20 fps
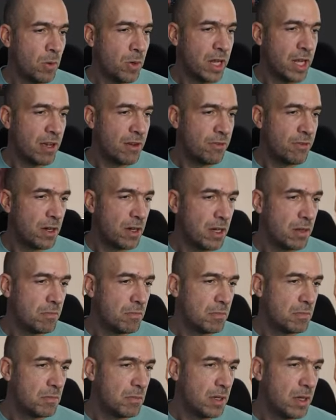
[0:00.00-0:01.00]
We have
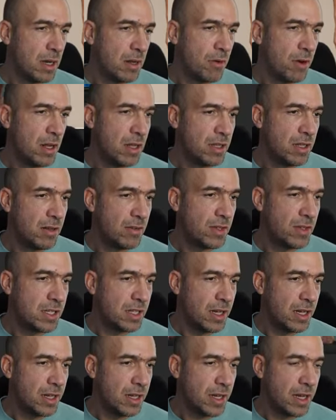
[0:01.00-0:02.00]
a relatively
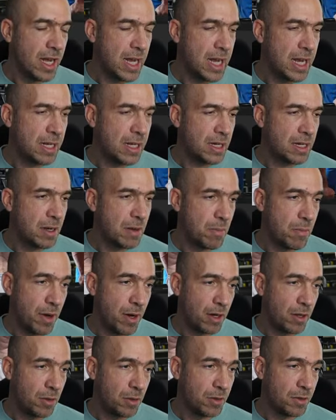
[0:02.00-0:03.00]
skinny guy
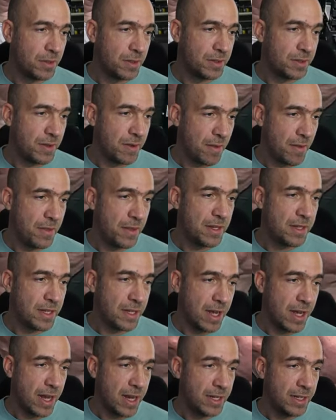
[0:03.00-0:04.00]
compared to this
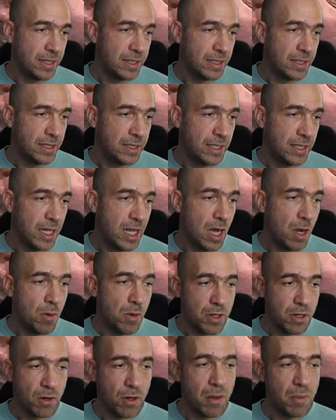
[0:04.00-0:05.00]
guy.
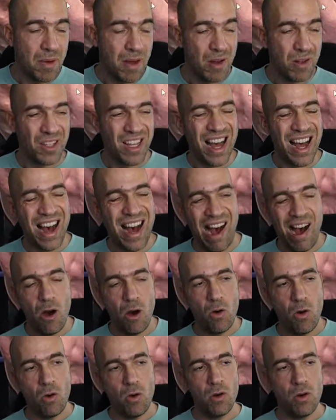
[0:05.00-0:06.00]
We talk about
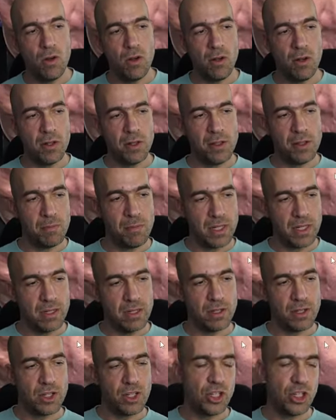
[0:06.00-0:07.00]
how the
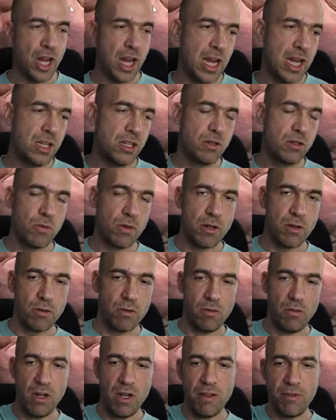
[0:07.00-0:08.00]
muscles change when you